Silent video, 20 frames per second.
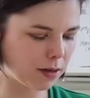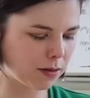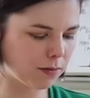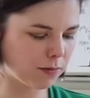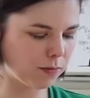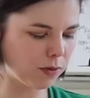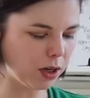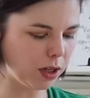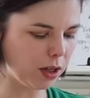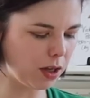are
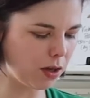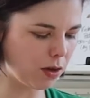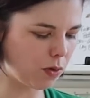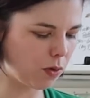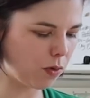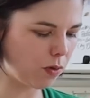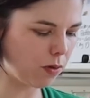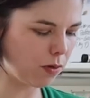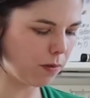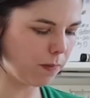really
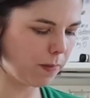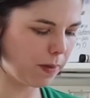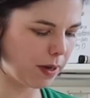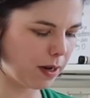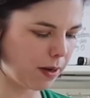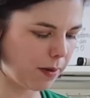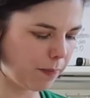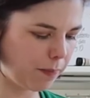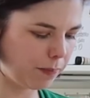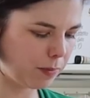cool, but
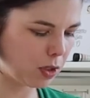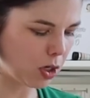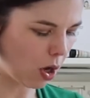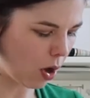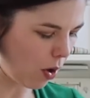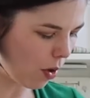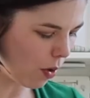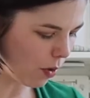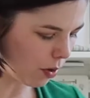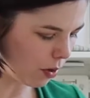a
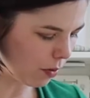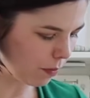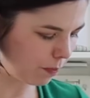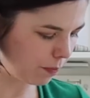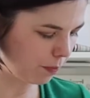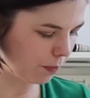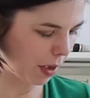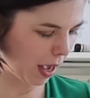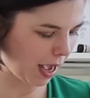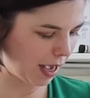total
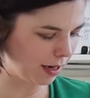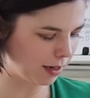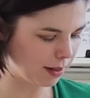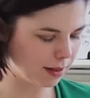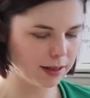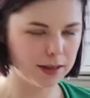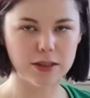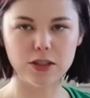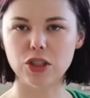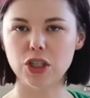pain in
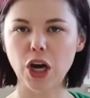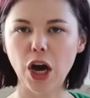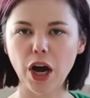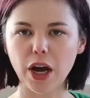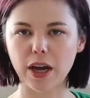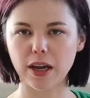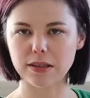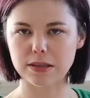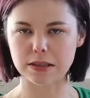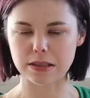the
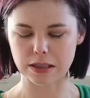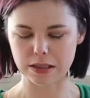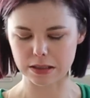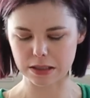tuchus to